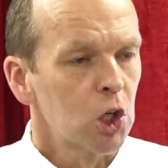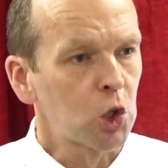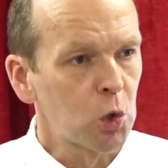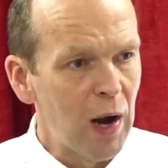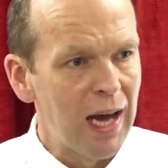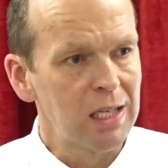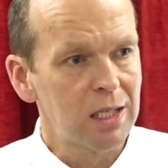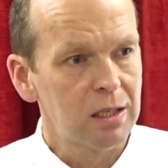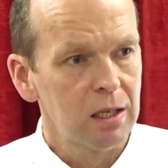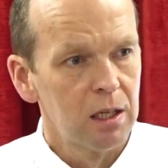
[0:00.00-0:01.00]

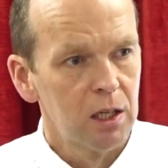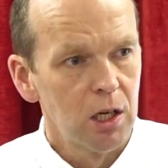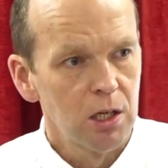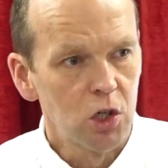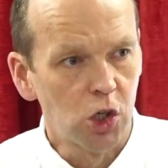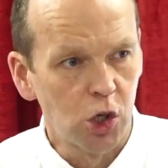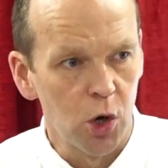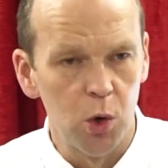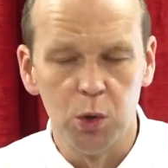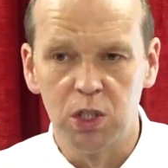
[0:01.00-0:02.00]
Christ
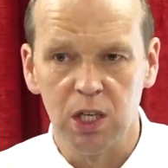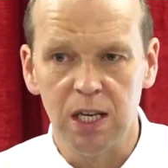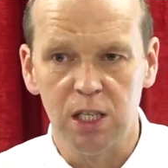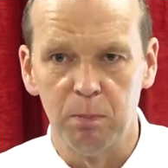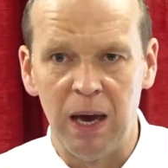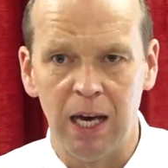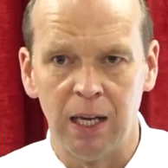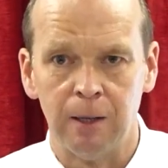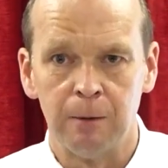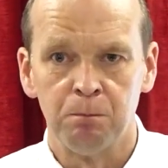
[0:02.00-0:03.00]
chose these
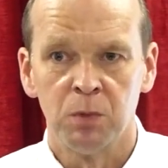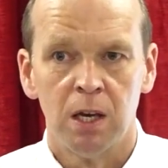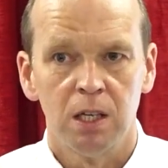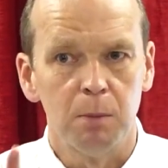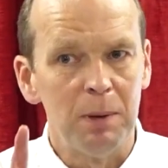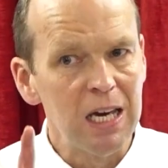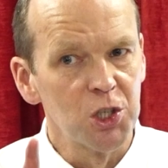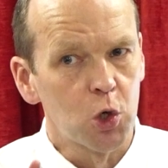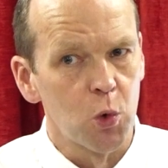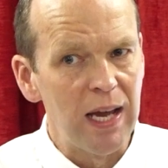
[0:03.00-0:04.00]
men to be
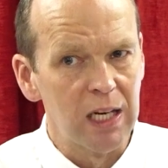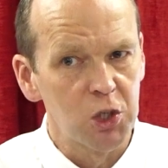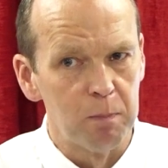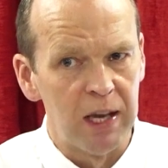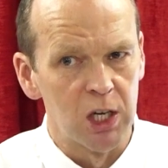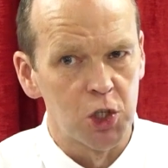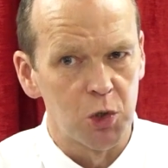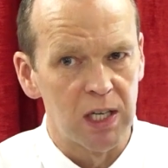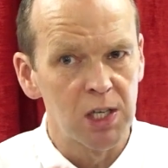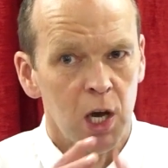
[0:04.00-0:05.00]
his greatest
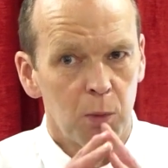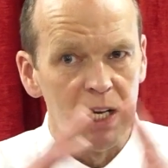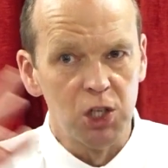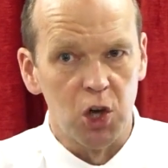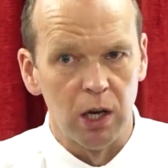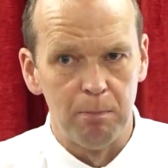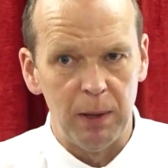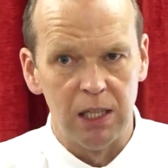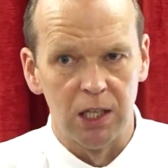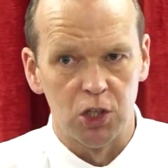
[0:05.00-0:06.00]
ministries. When he's going to
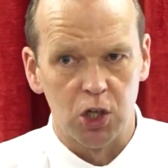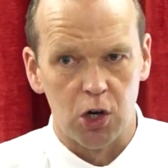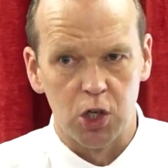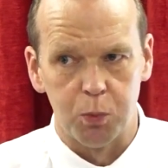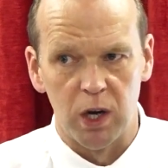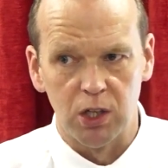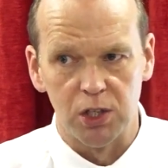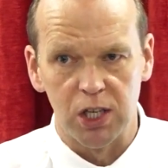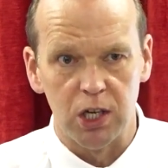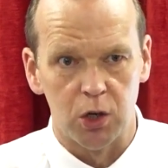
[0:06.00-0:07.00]
build a church, what
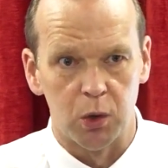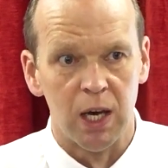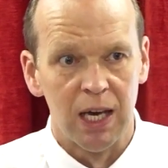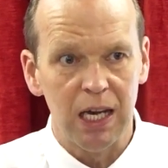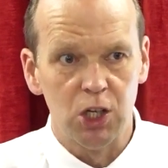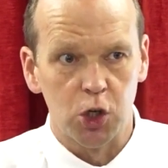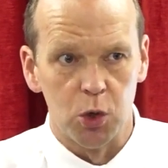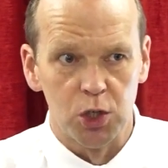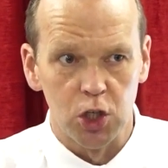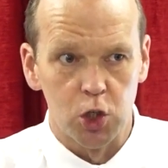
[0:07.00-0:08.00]
does he do? He
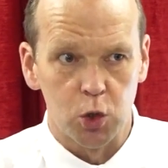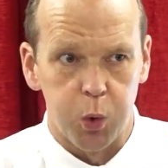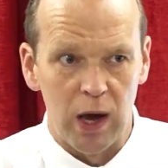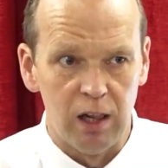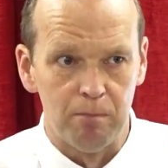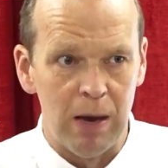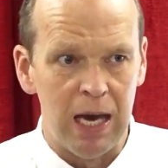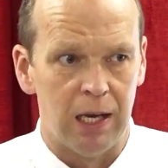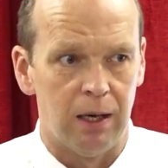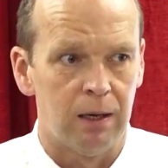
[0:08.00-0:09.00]
chooses 12
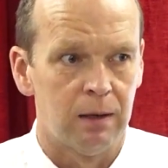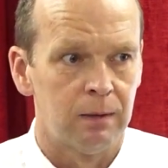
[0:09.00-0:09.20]
men.